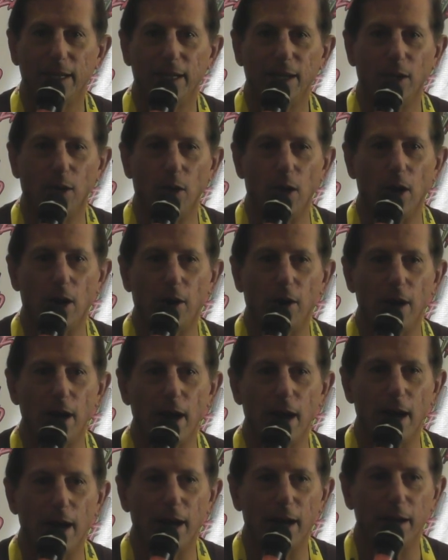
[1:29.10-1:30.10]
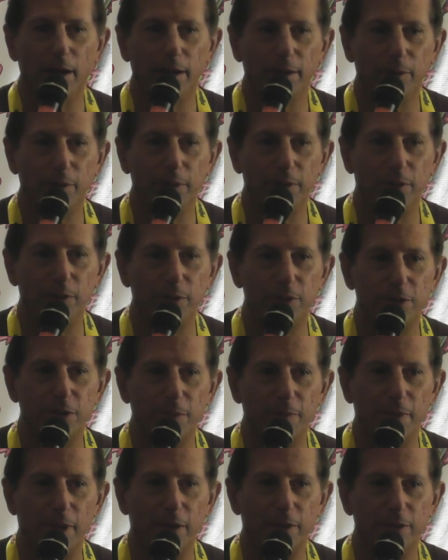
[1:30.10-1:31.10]
Or uh, we're doing
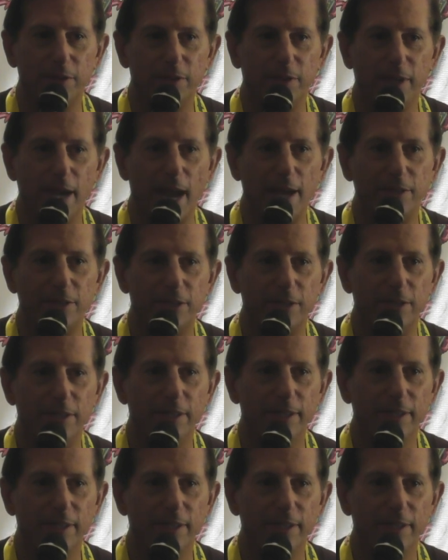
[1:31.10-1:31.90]
something else? Yes?